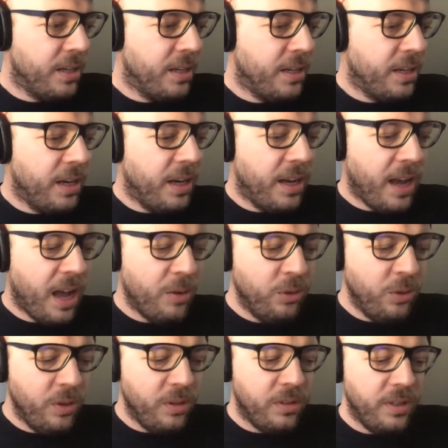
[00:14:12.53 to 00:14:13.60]
how do
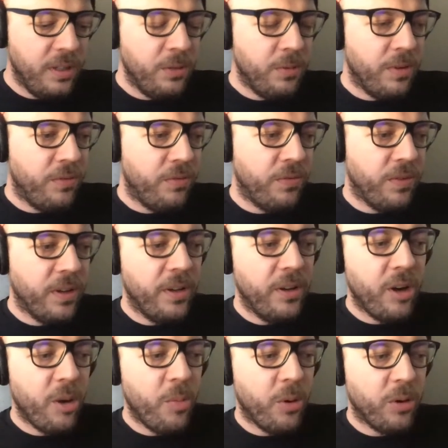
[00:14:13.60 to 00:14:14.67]
you deal with
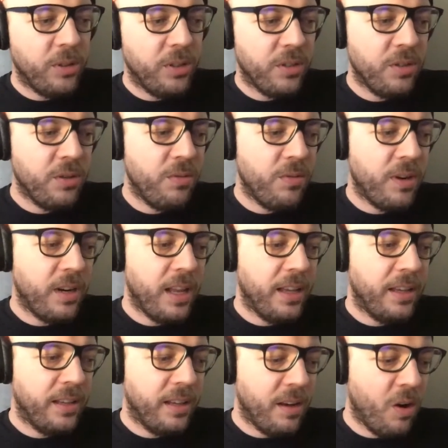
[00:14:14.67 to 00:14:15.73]
reporters who are like
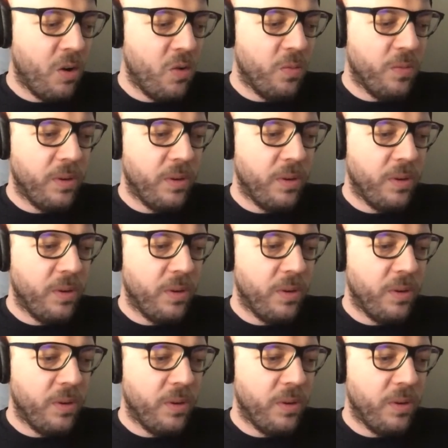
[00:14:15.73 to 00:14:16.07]
home?